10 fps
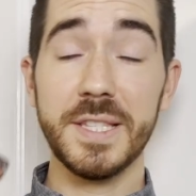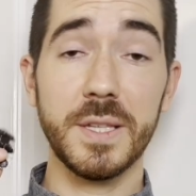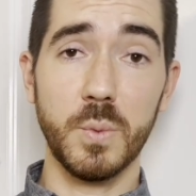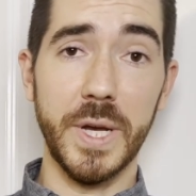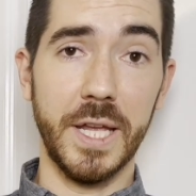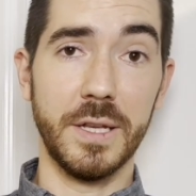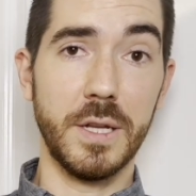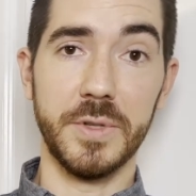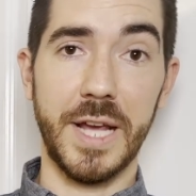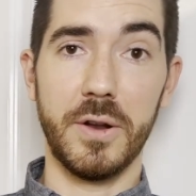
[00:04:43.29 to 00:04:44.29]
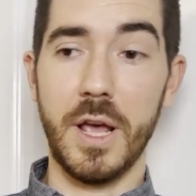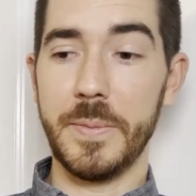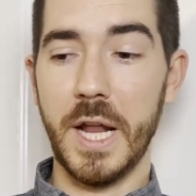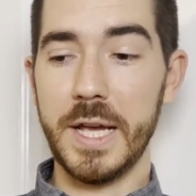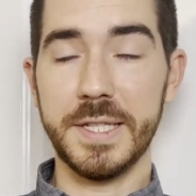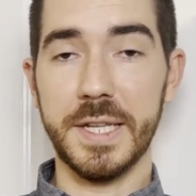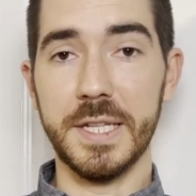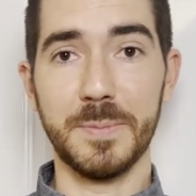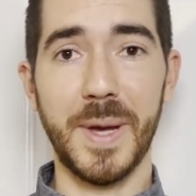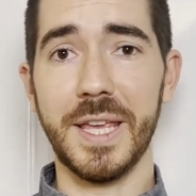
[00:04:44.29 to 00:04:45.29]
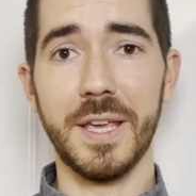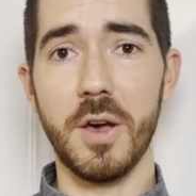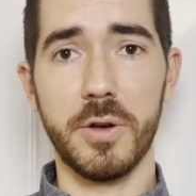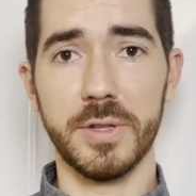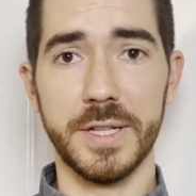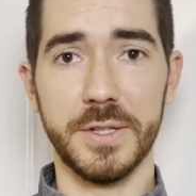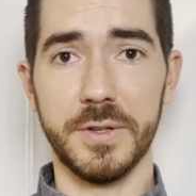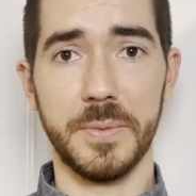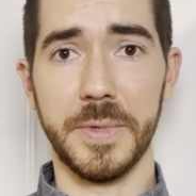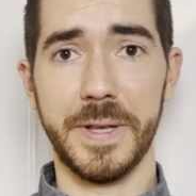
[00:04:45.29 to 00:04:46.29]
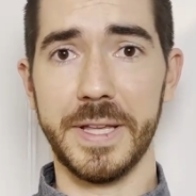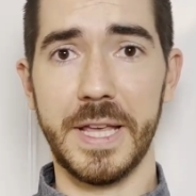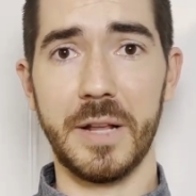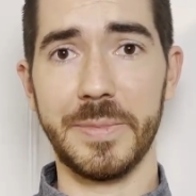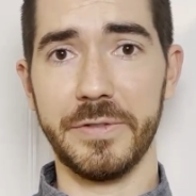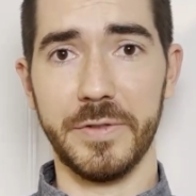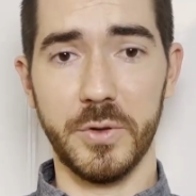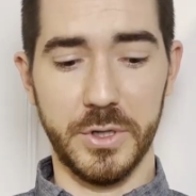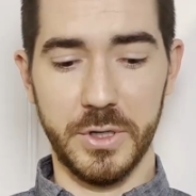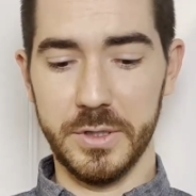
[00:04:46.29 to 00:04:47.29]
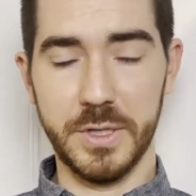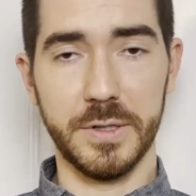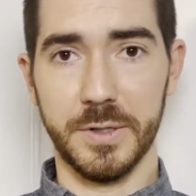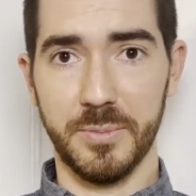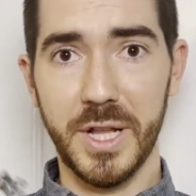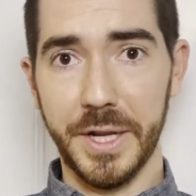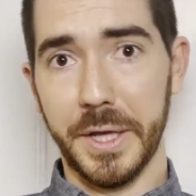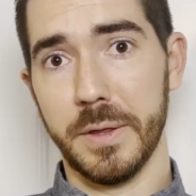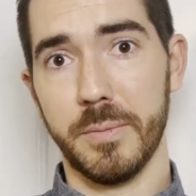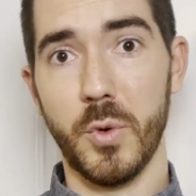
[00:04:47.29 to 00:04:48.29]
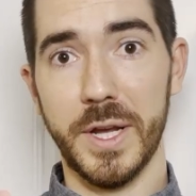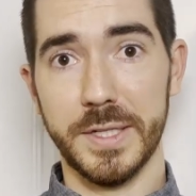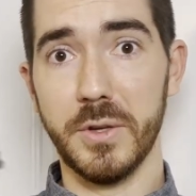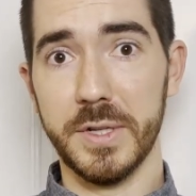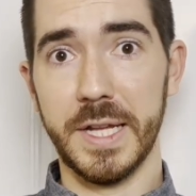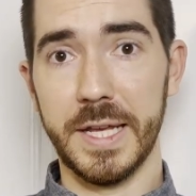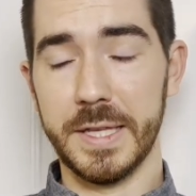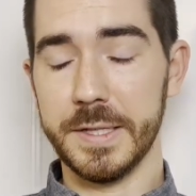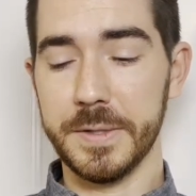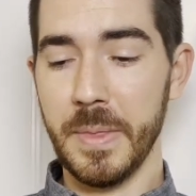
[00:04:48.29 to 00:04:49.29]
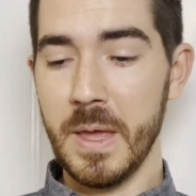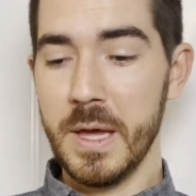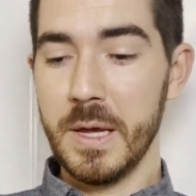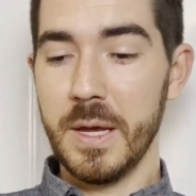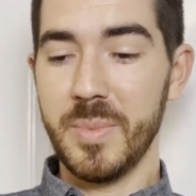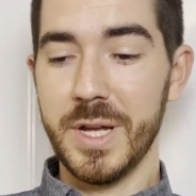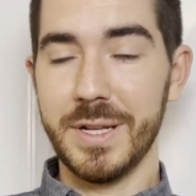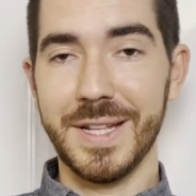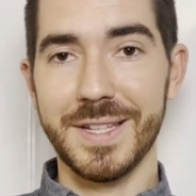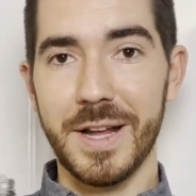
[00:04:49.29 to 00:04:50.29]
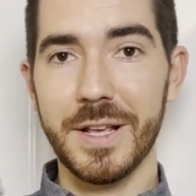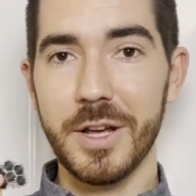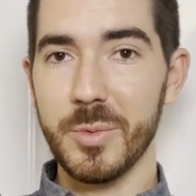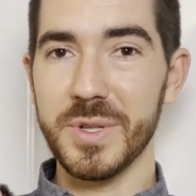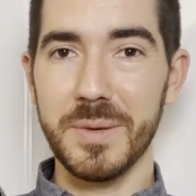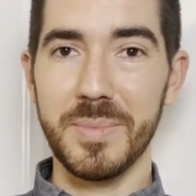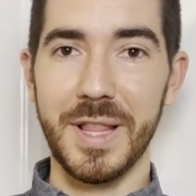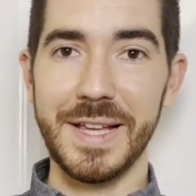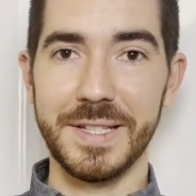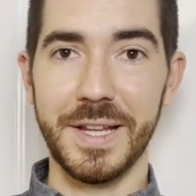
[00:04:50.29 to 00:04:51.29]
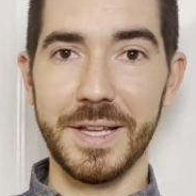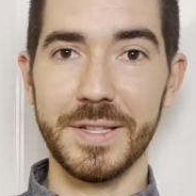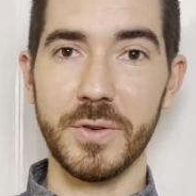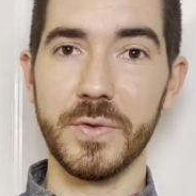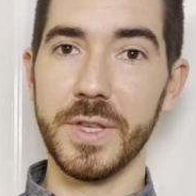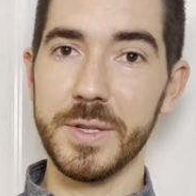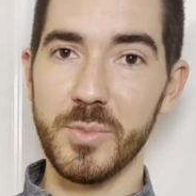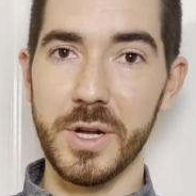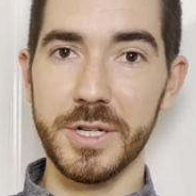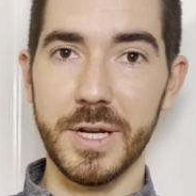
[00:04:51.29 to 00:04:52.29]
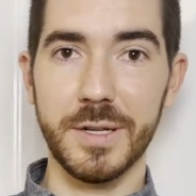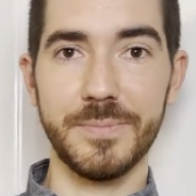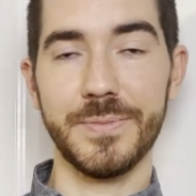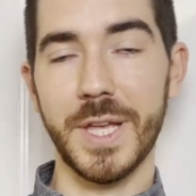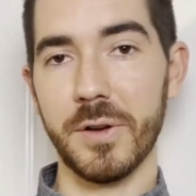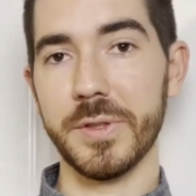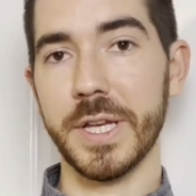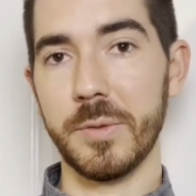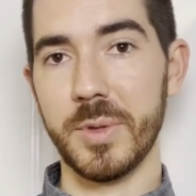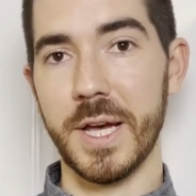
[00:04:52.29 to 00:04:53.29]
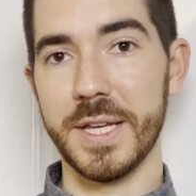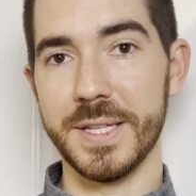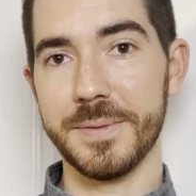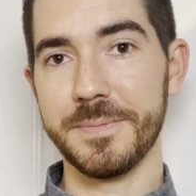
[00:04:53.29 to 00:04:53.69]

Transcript: is wicked, no doubt. I mean, I see spiky gauntlets or something like that in my future. There's plenty of ways that you can take this. But it's not 100% plastic, so for this project, I don't think it applies.